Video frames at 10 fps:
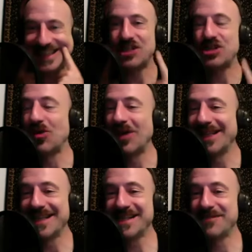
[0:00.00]
the
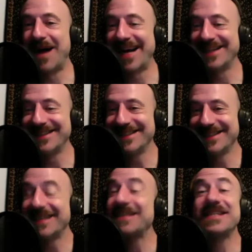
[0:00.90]
joyless smile
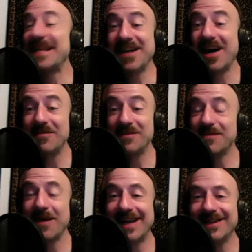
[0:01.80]
the uh-huh. sitcom uh-huh.
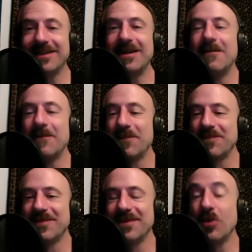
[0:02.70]
smile
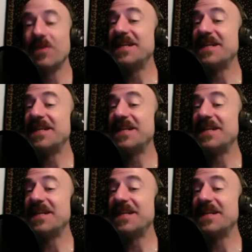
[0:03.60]
or the